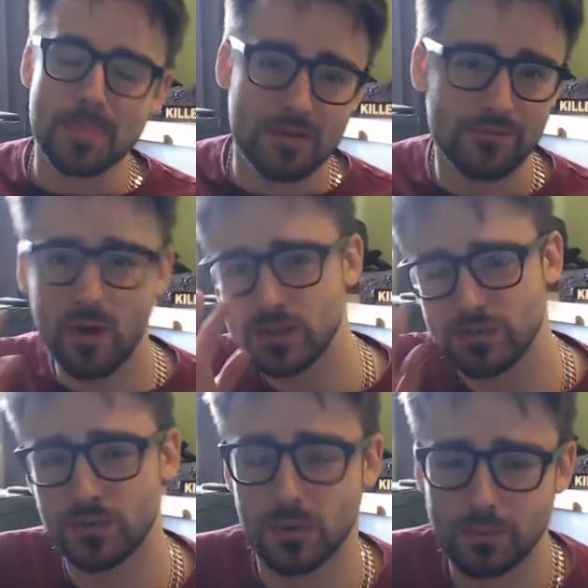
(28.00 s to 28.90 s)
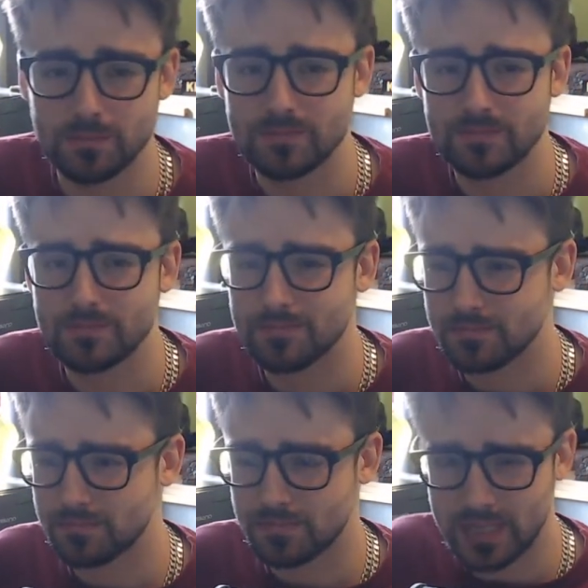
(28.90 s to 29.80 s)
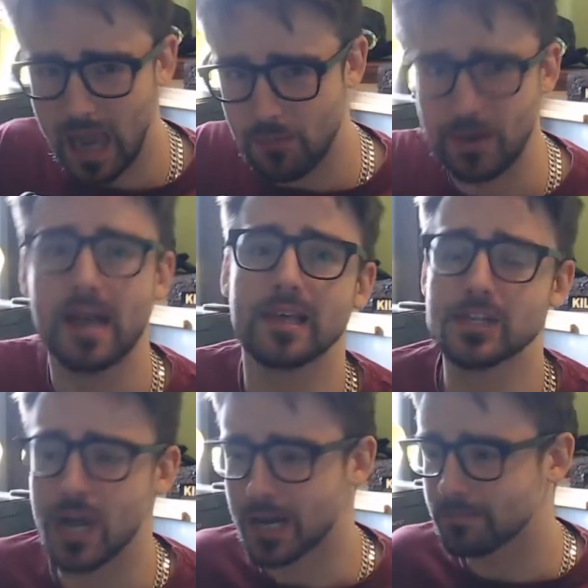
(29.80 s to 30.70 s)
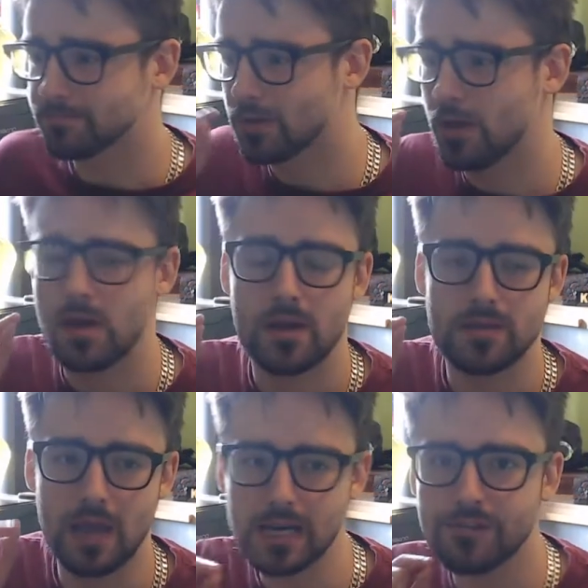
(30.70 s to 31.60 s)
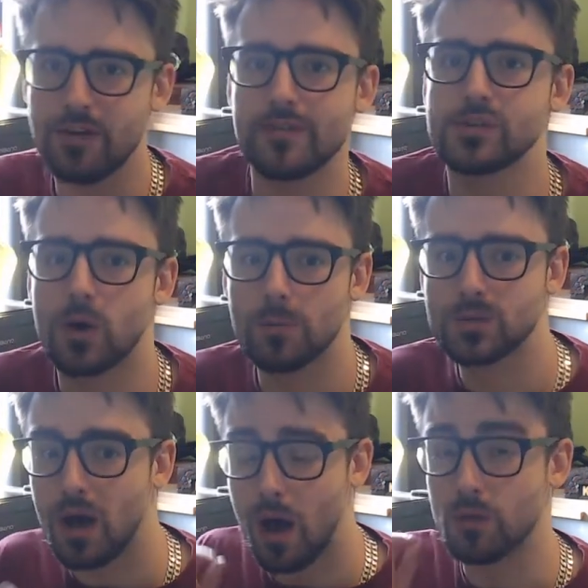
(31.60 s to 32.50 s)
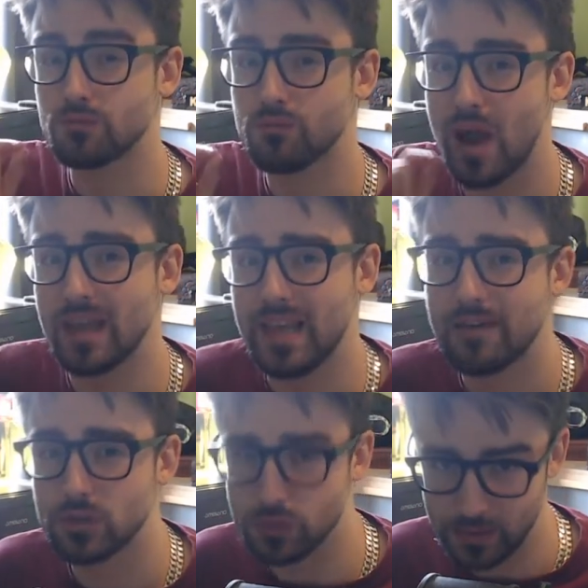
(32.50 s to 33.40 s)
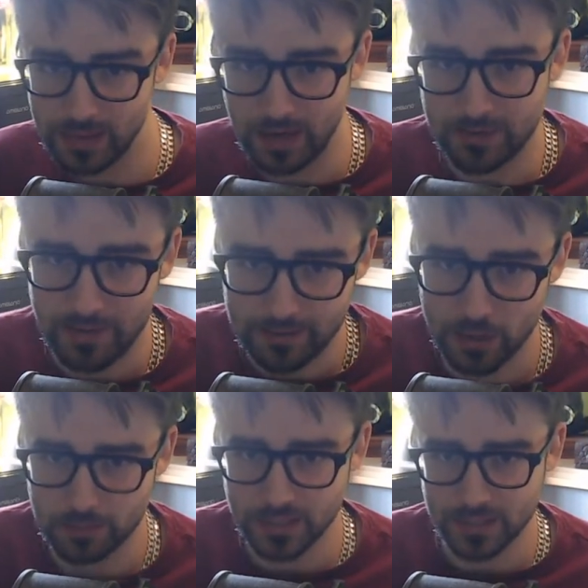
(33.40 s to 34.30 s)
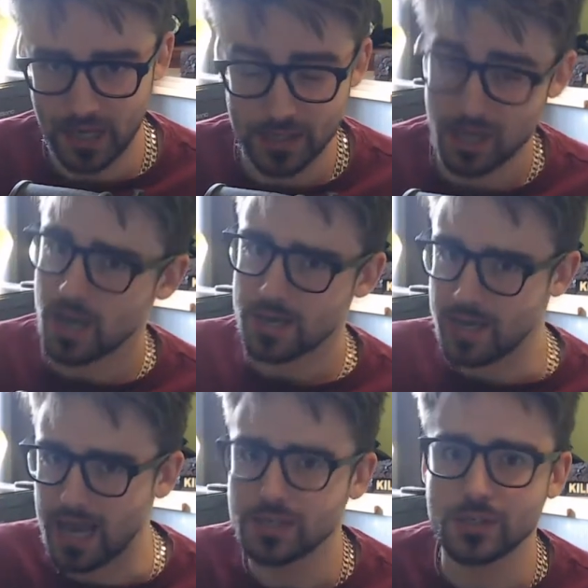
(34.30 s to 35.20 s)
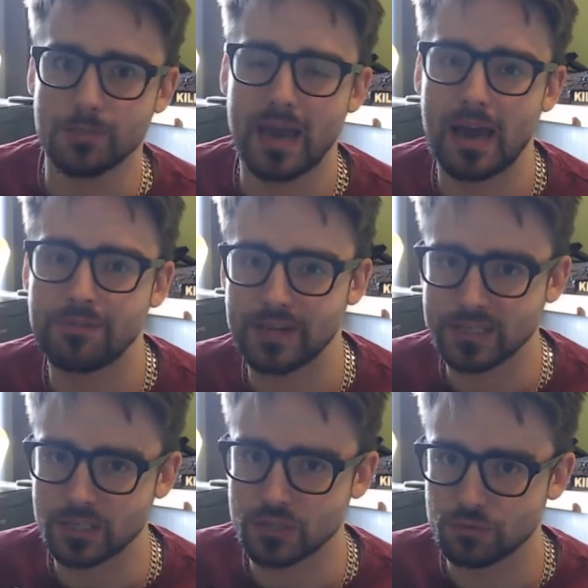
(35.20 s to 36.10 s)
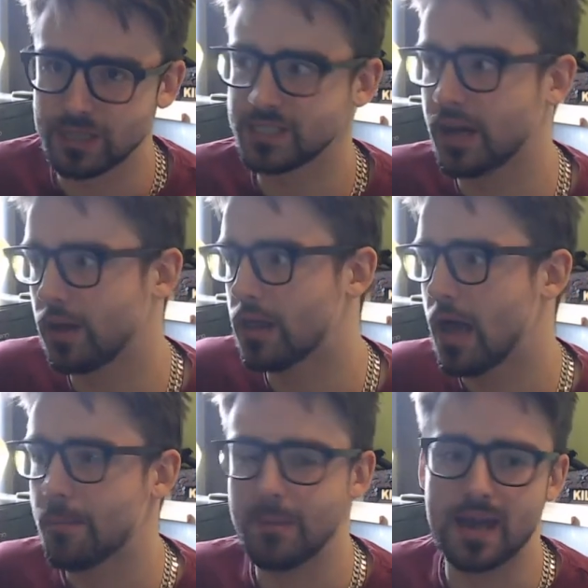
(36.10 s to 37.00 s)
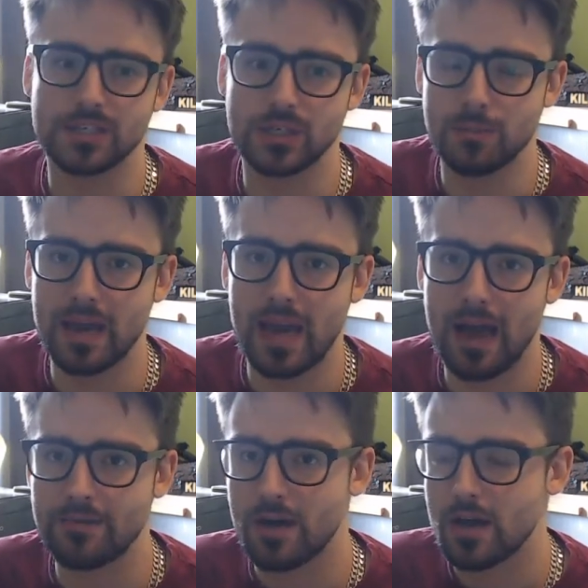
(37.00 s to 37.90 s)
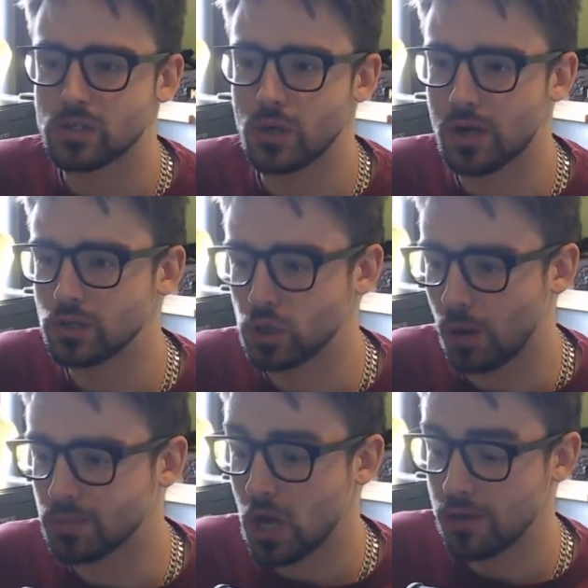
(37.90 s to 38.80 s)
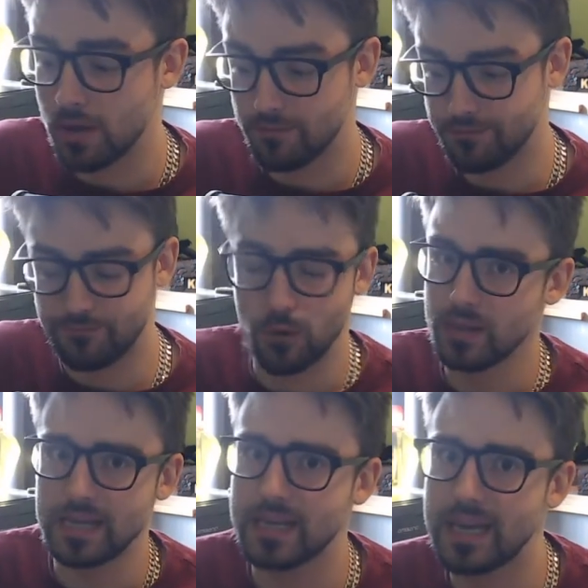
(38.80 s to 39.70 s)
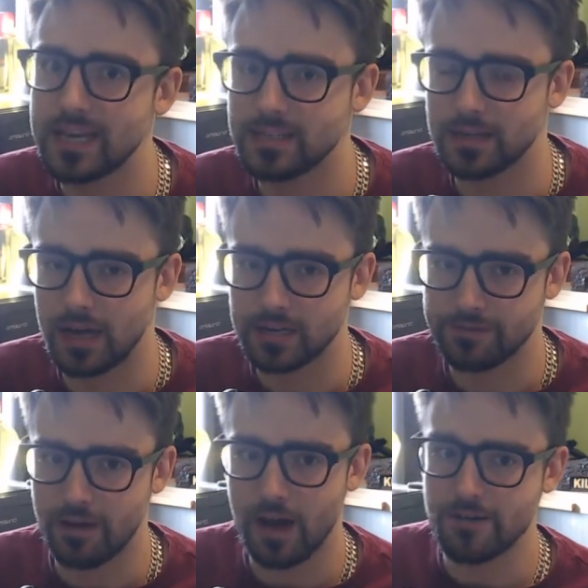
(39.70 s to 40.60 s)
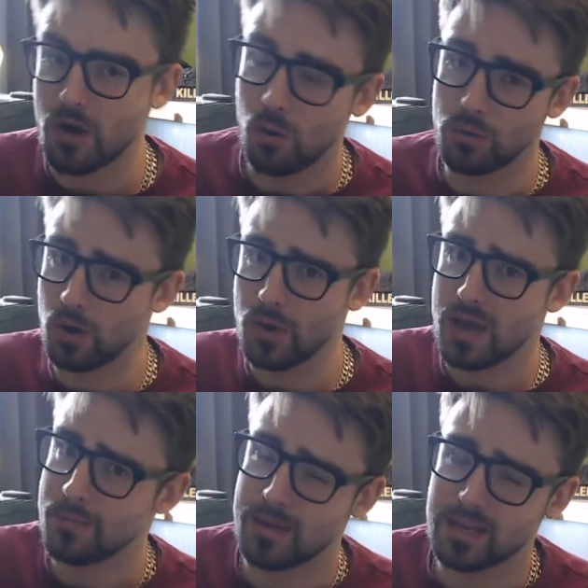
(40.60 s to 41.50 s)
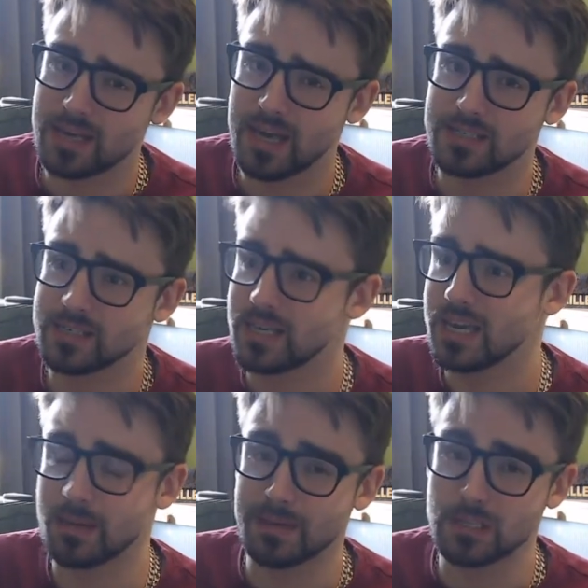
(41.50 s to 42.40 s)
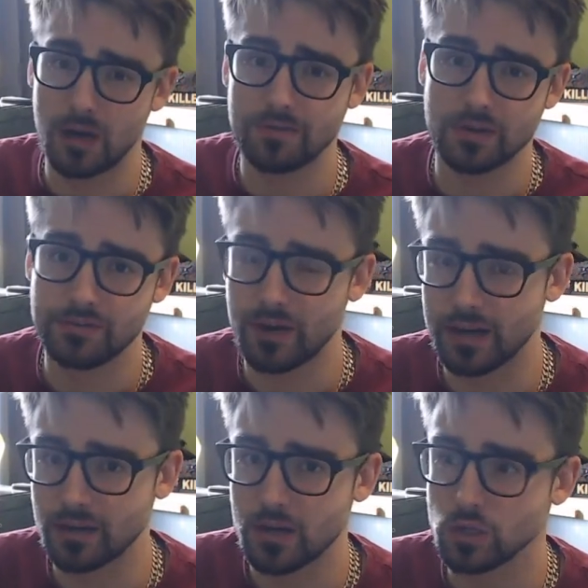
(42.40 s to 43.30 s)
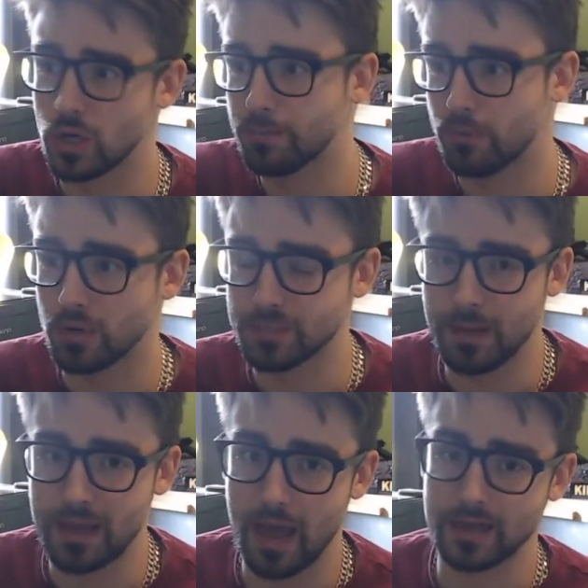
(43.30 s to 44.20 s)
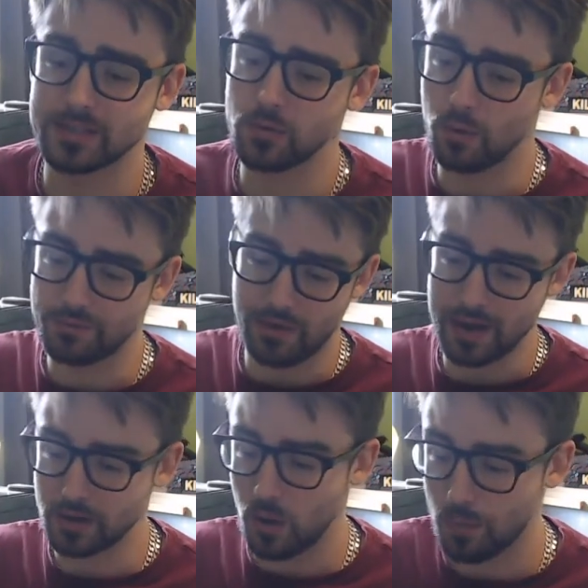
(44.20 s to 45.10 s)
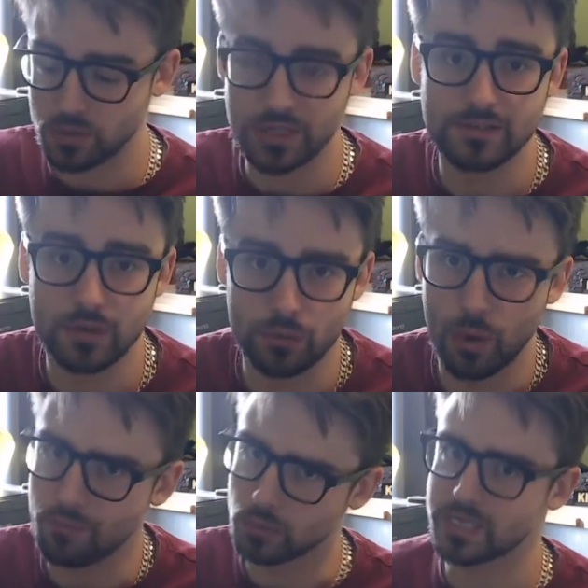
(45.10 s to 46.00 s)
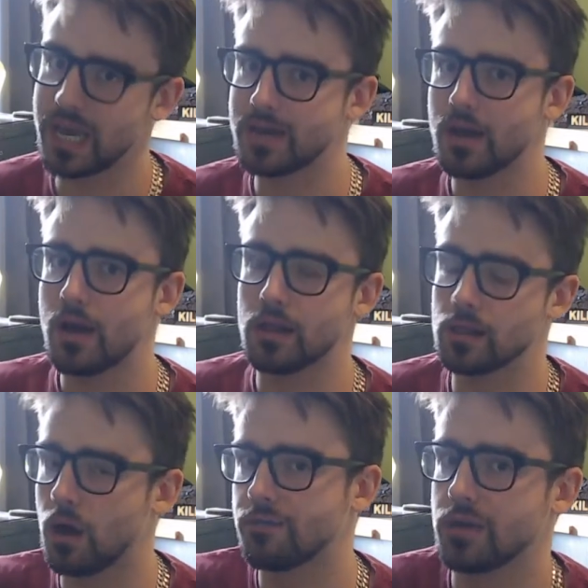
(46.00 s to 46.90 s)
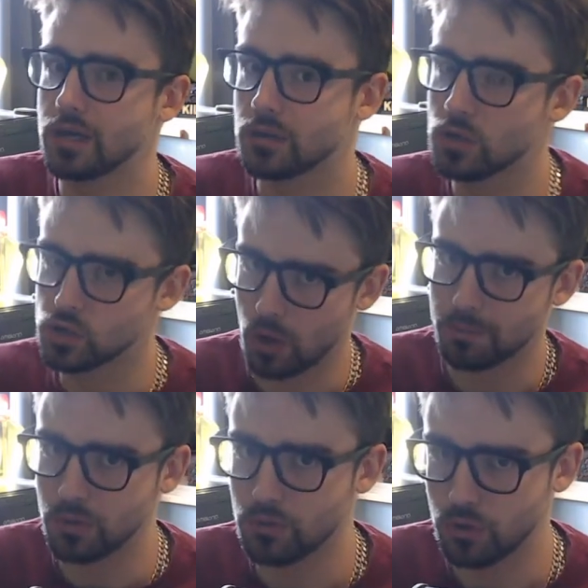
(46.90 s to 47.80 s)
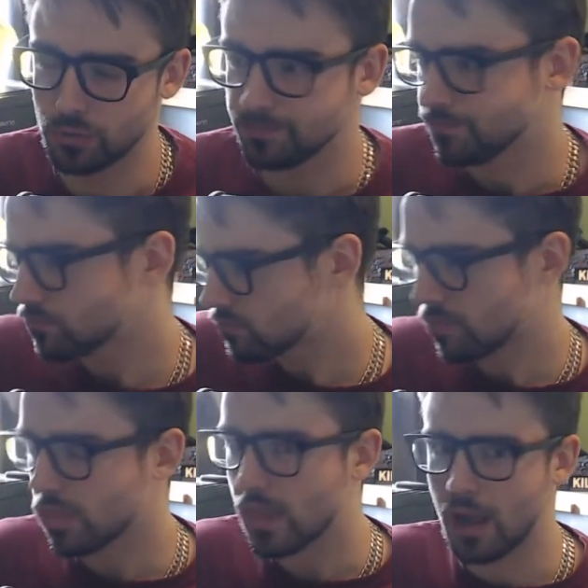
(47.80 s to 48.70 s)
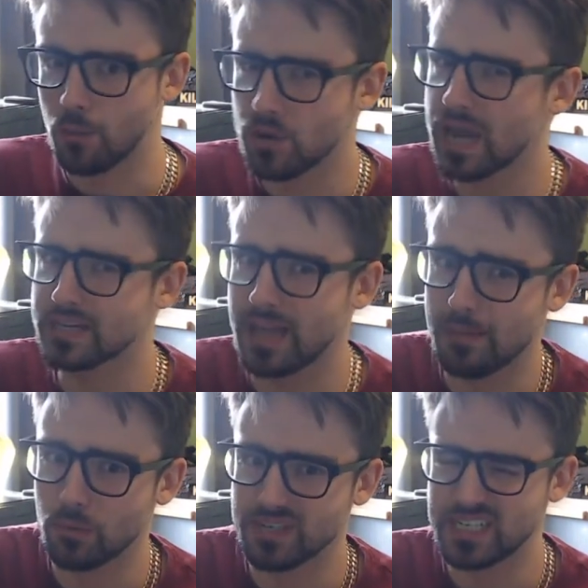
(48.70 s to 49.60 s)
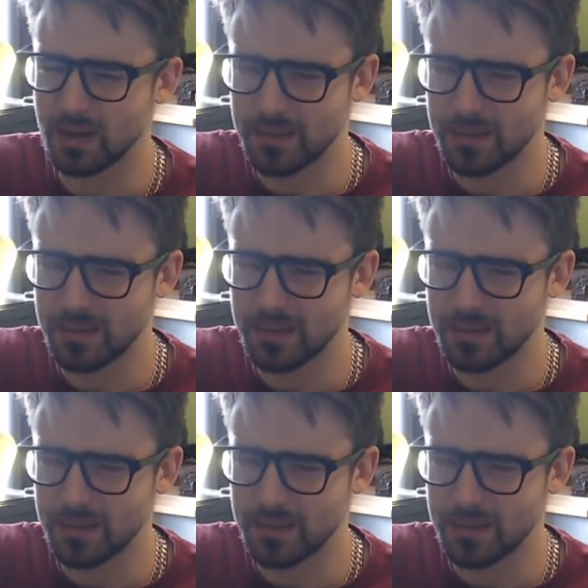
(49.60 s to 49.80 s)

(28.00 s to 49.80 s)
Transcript: First of all, get a reality check. 9 to 5 jobs are rarely ever truly 9 to 5 jobs these days. Yes, you may have things such as retail. Yes, you may have certain jobs that fully adhere to the 9 to 5, although in many cases it can be tougher to find job prospects or find opportunities for growth or take love in the job you do. And we'll get into that in more detail.